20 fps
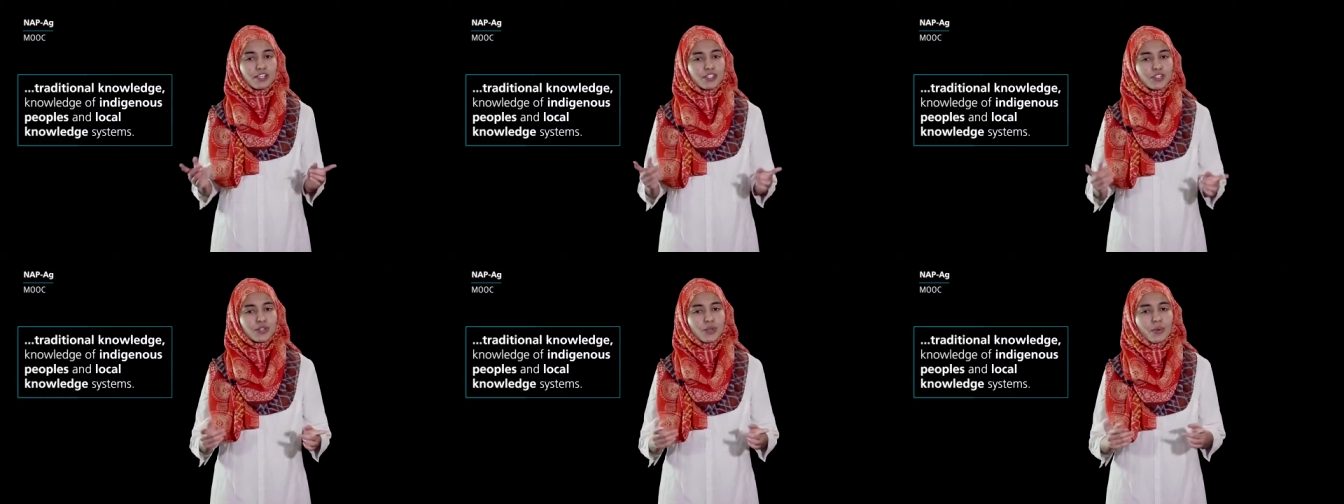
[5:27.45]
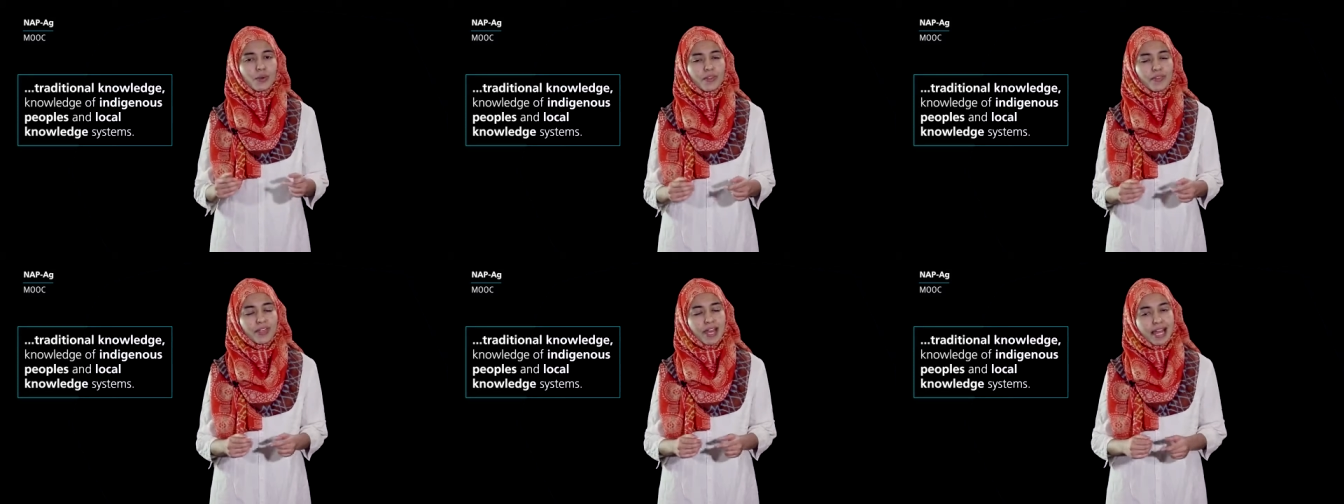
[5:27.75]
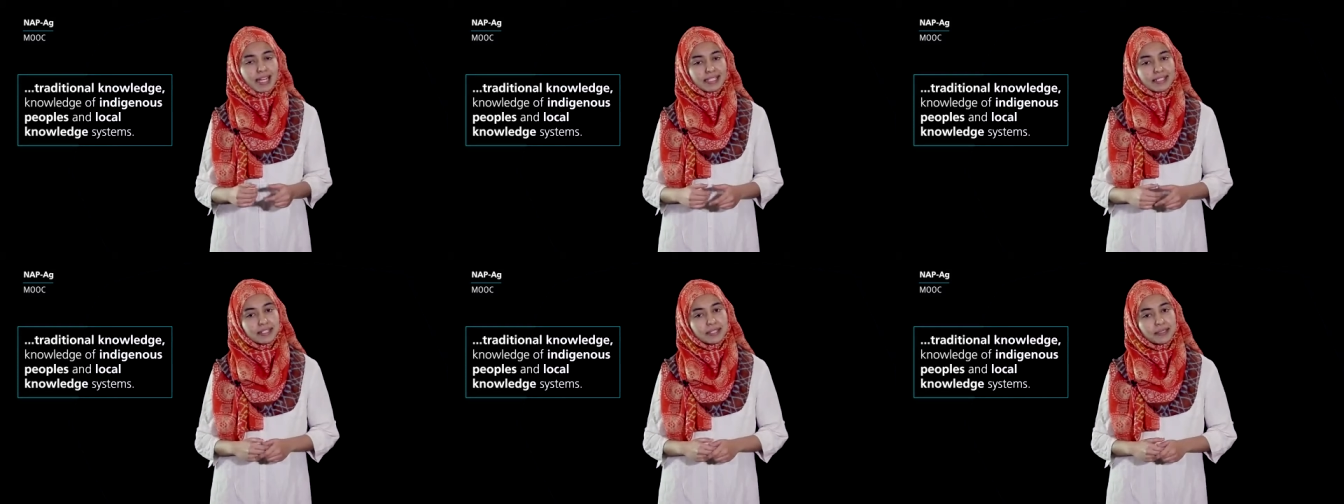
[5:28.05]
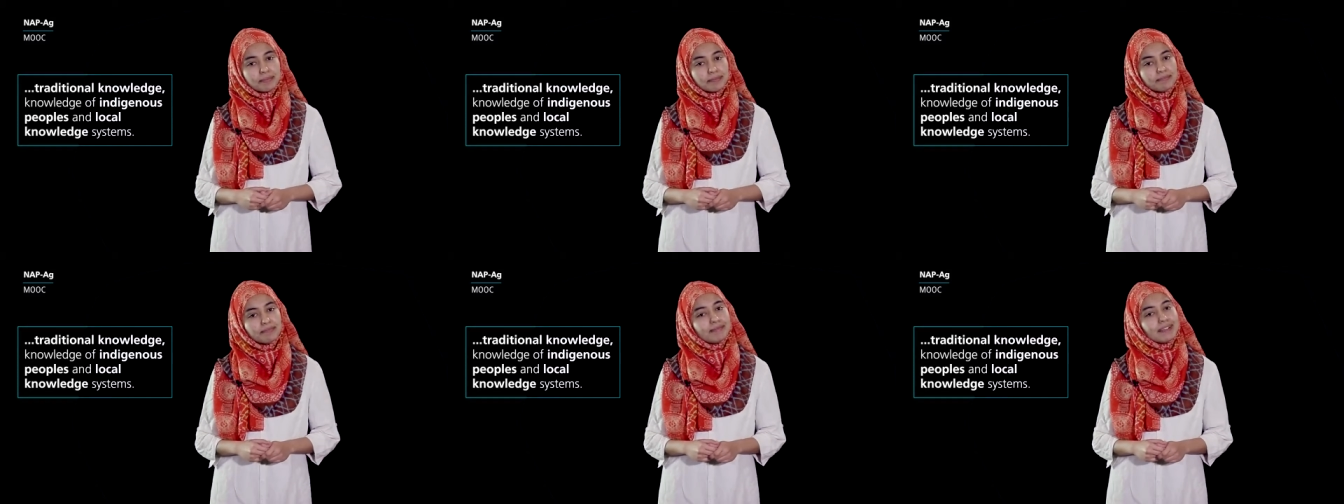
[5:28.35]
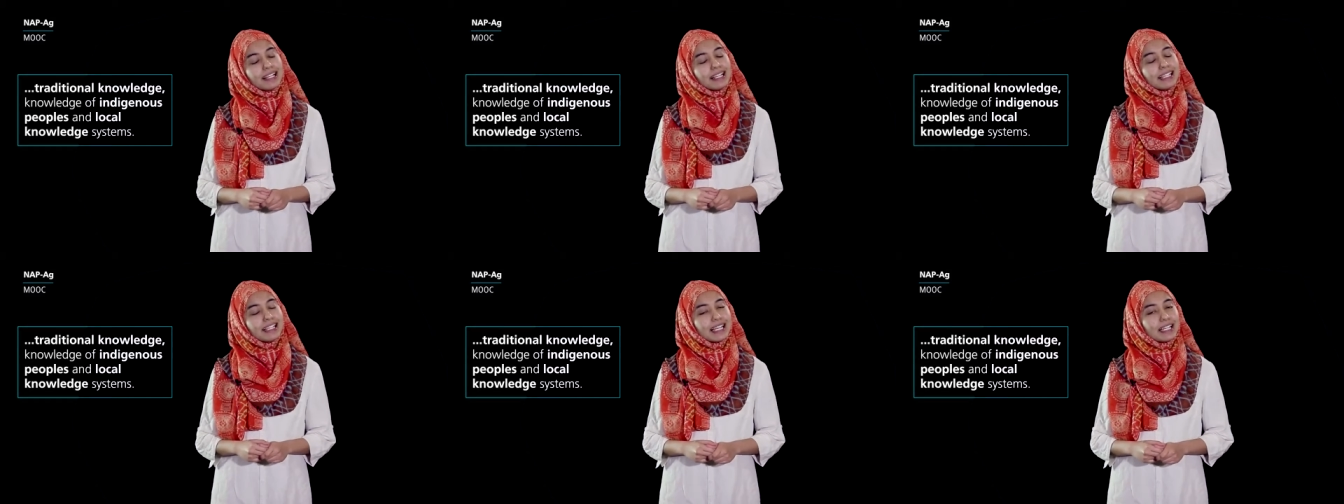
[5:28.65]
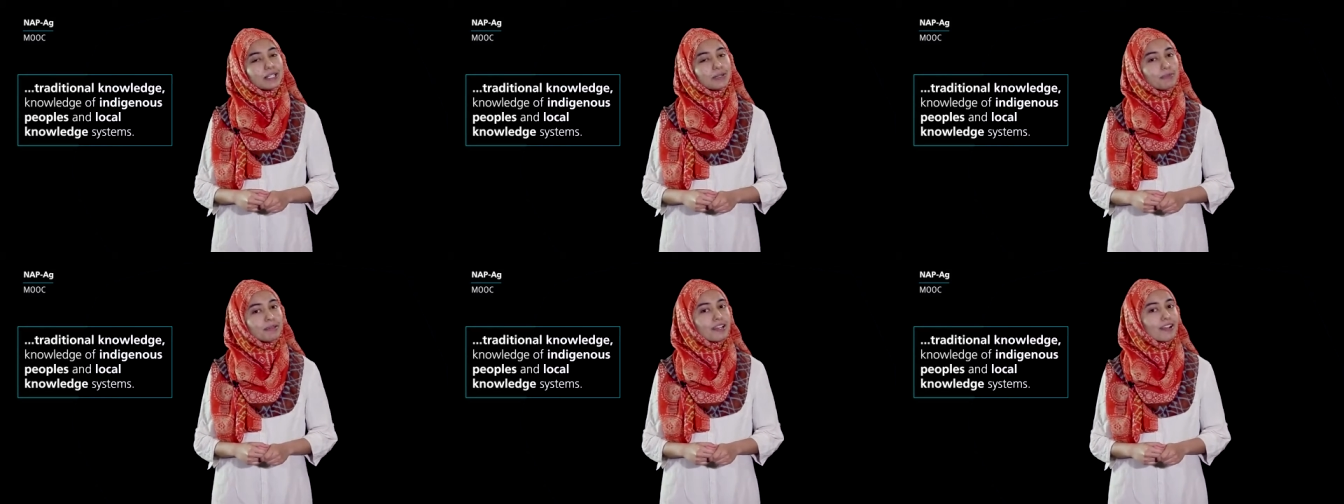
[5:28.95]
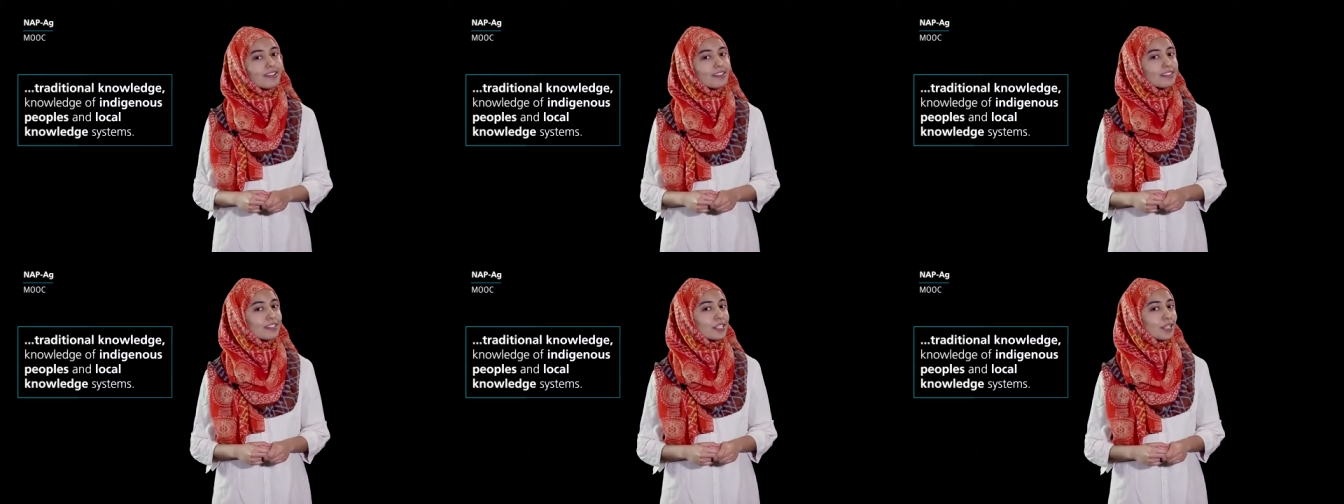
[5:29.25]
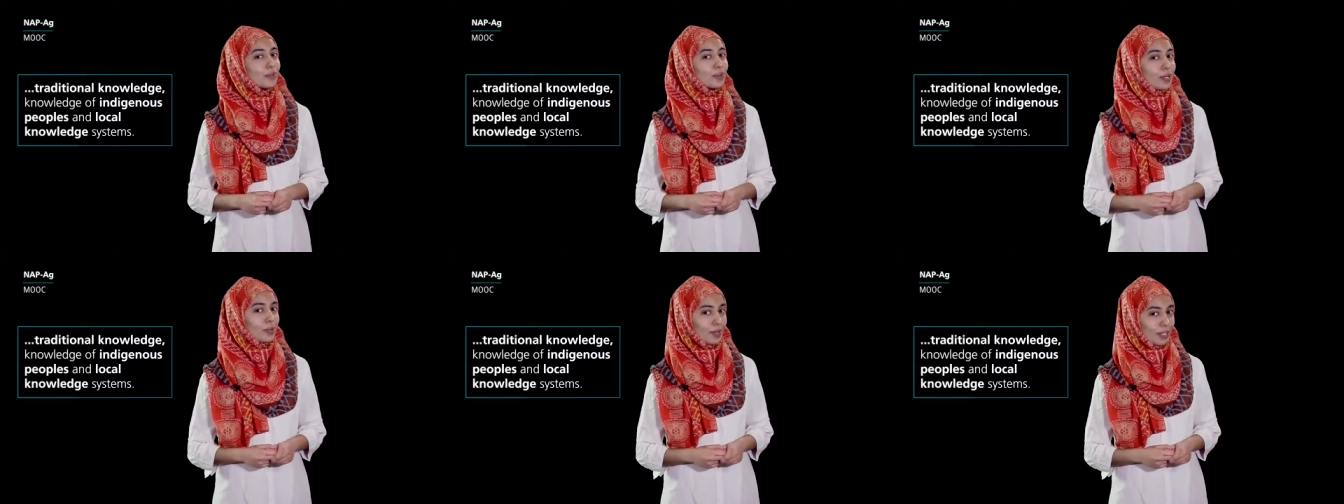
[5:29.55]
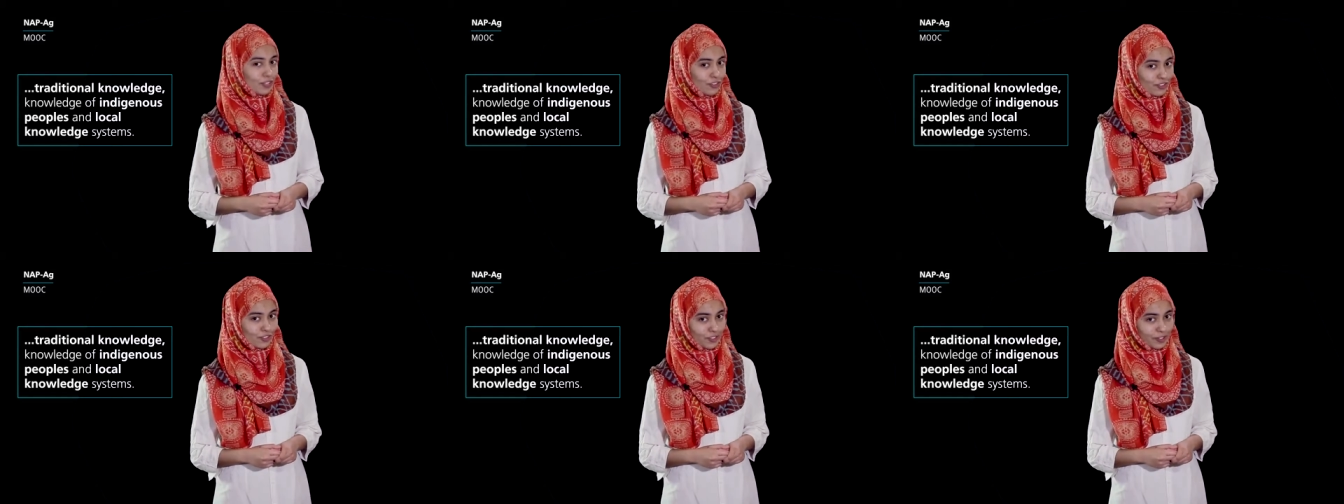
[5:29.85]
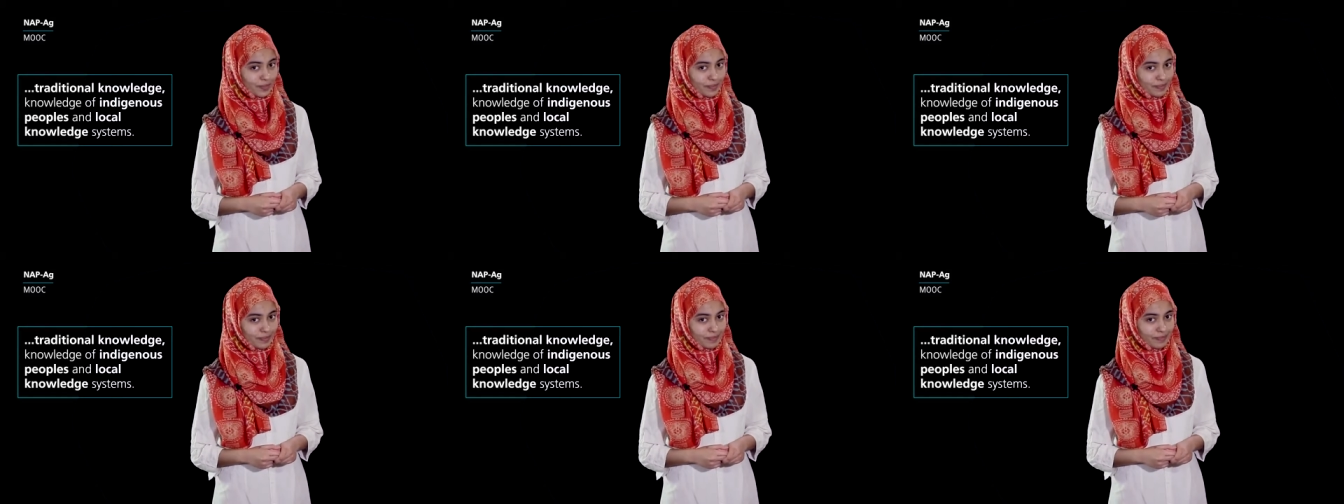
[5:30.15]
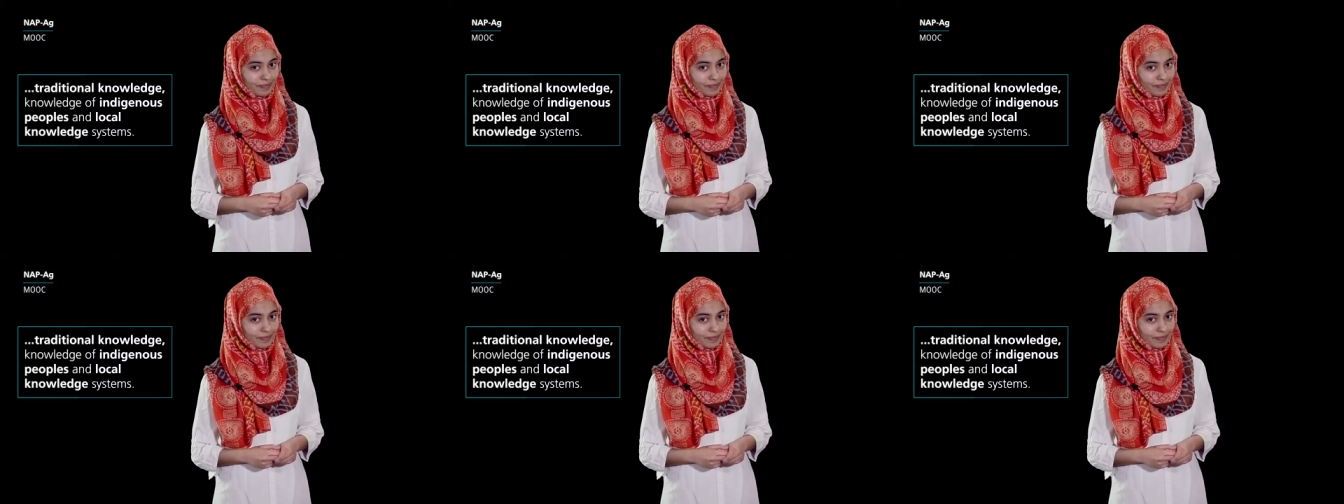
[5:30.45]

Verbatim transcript: So, with that, let me ask you a question.